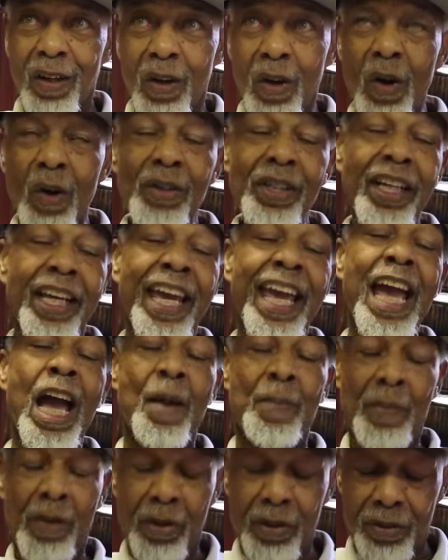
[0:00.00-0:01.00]
on the
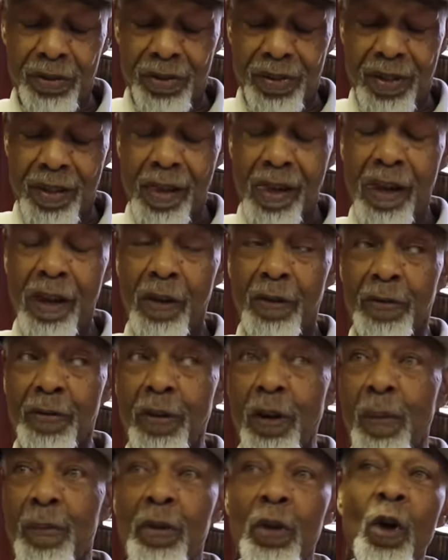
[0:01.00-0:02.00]
cameras
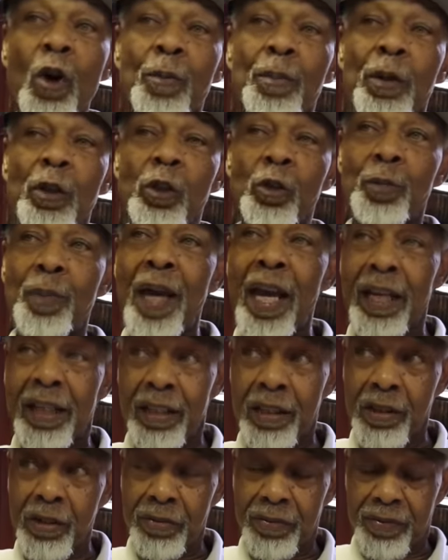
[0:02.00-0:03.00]
from your
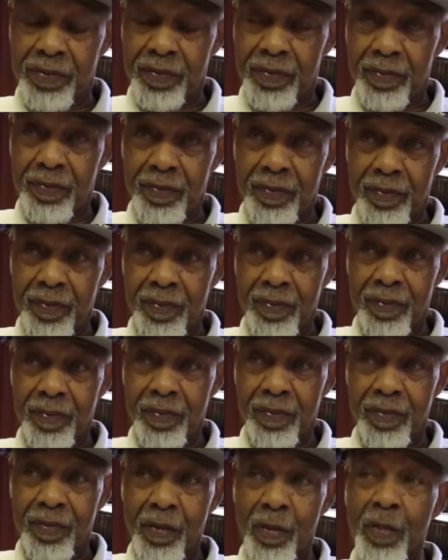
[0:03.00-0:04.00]
perspective,
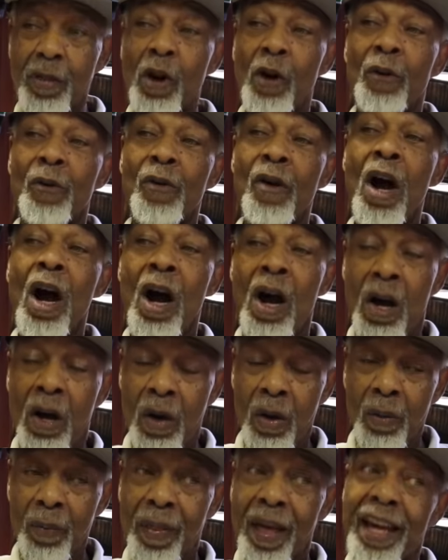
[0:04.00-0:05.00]
the
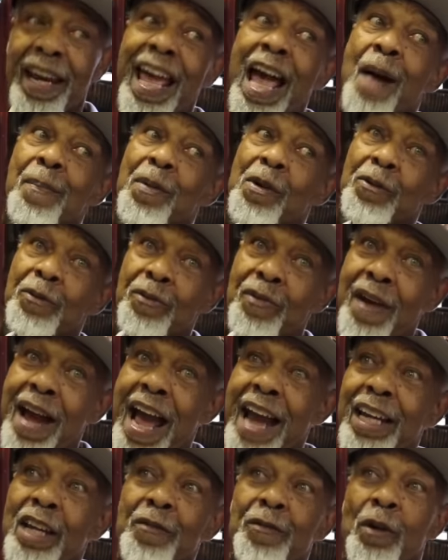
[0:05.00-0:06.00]
wrong that happened
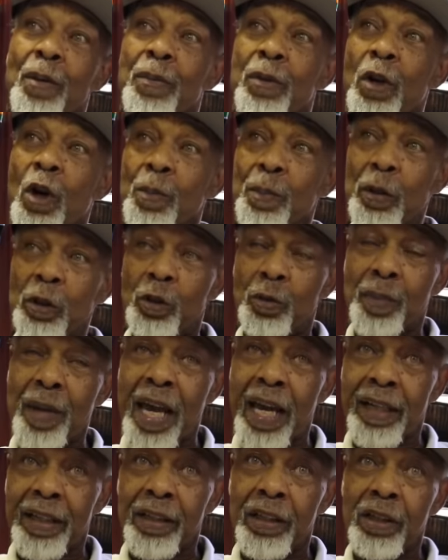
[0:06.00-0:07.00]
Friday from your
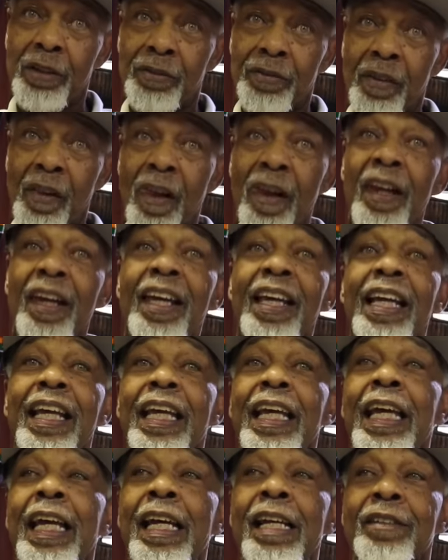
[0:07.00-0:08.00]
perspective
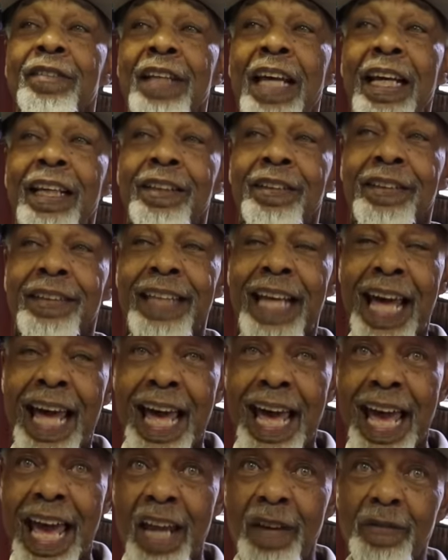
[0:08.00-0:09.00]
is a
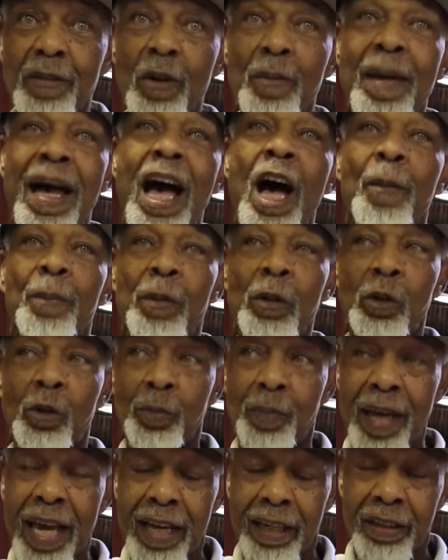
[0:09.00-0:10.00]
sign from our
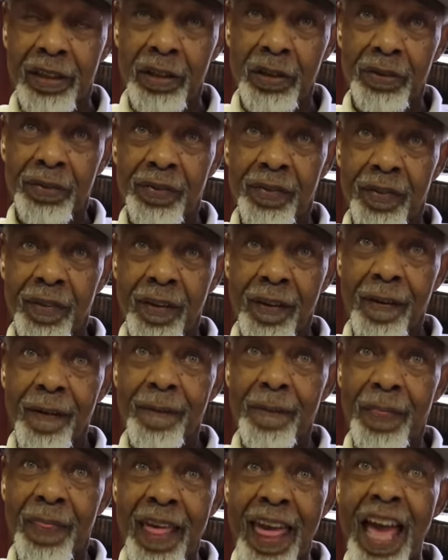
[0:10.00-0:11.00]
perspective
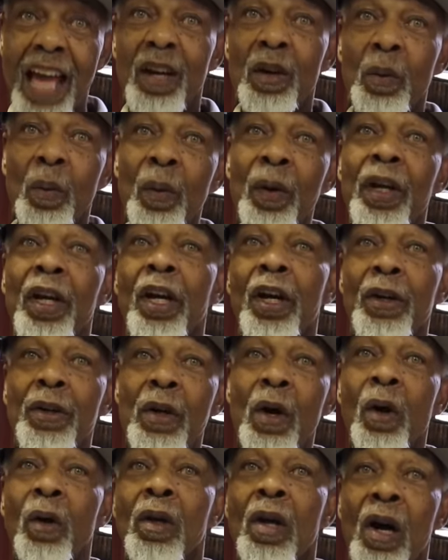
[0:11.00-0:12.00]
that we are
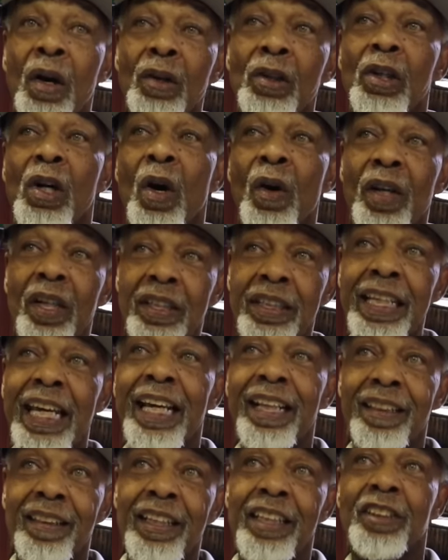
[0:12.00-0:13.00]
no longer going to
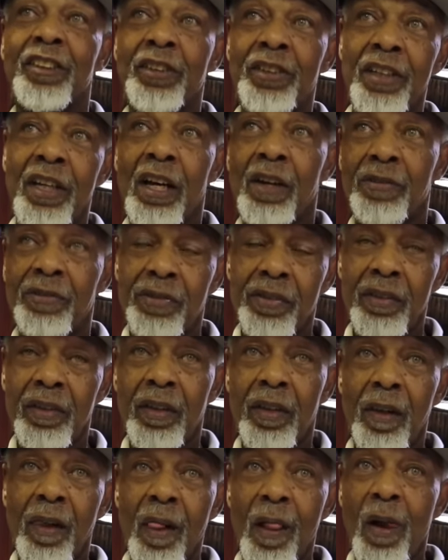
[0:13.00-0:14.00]
take this stuff.
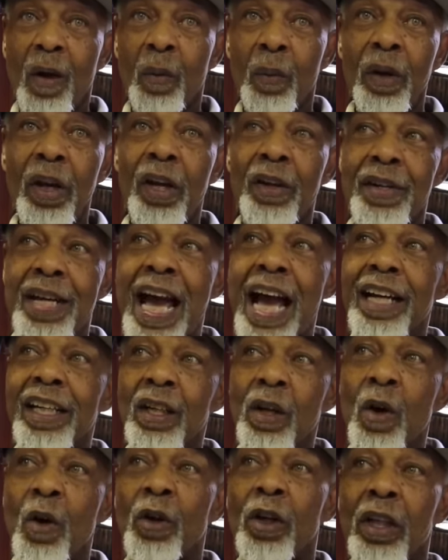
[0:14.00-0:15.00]
We are not
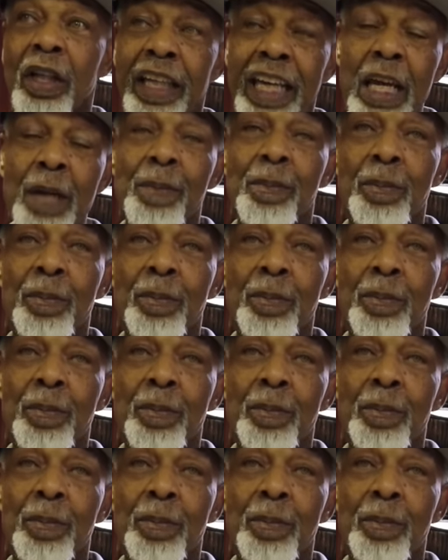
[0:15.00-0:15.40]
going to keep